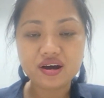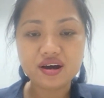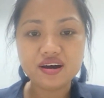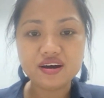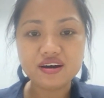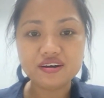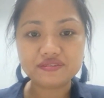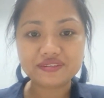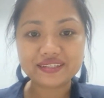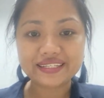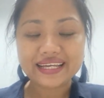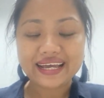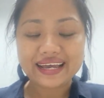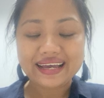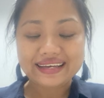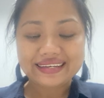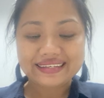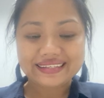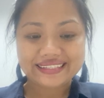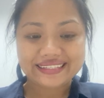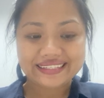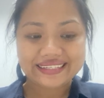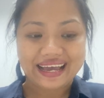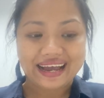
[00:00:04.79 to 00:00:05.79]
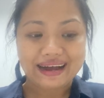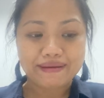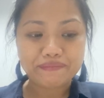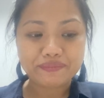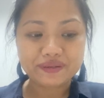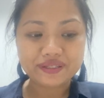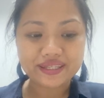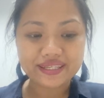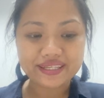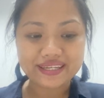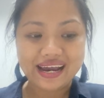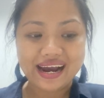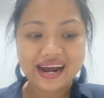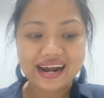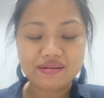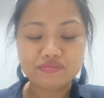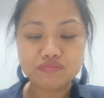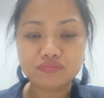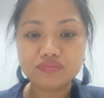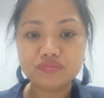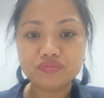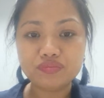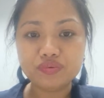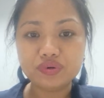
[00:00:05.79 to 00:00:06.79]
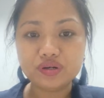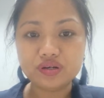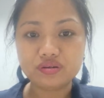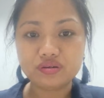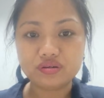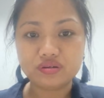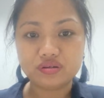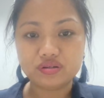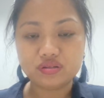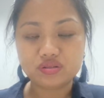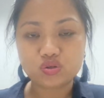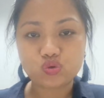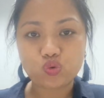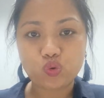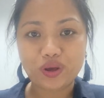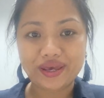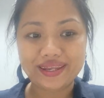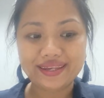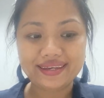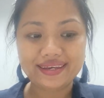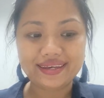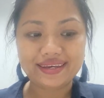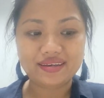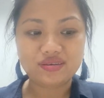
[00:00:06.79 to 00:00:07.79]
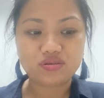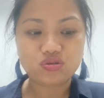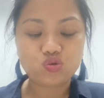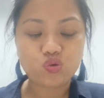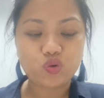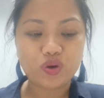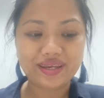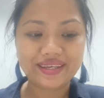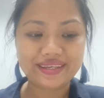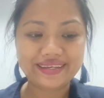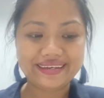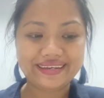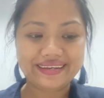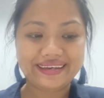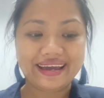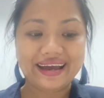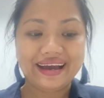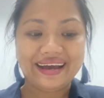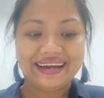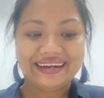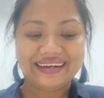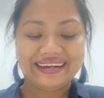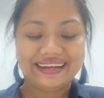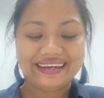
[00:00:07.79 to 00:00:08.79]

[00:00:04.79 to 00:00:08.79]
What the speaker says: of September 2020.